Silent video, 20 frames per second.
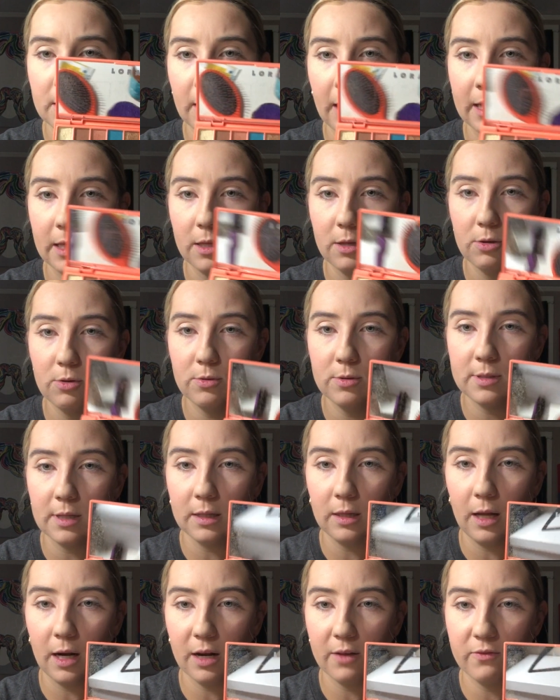I use a
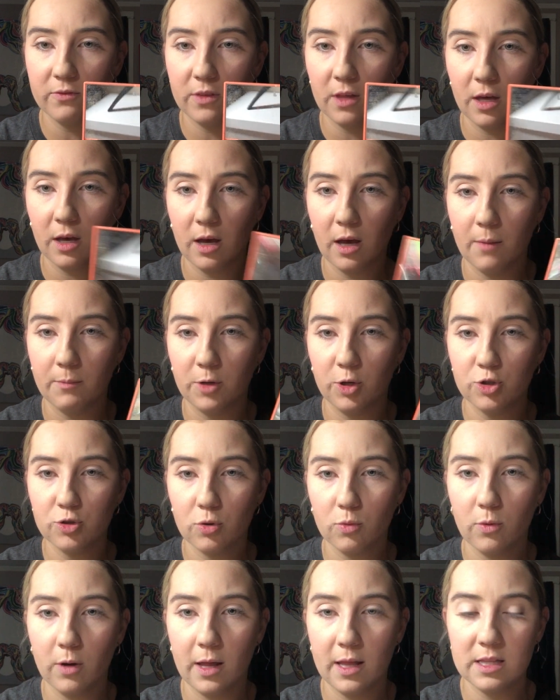lot of the neutral
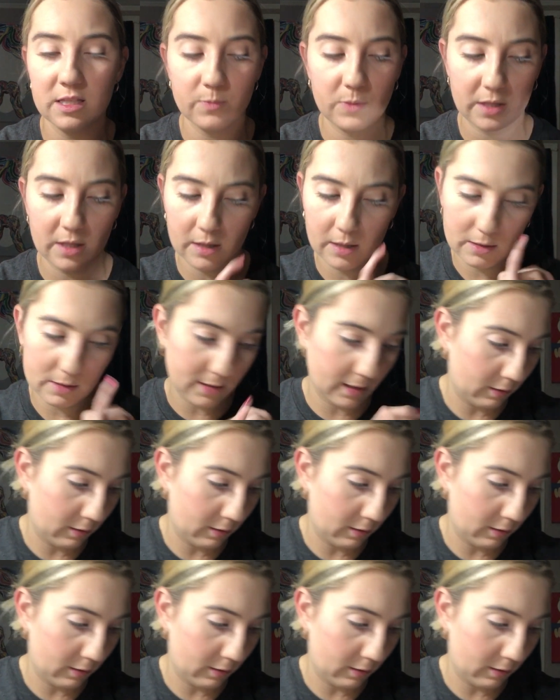ones, but then there's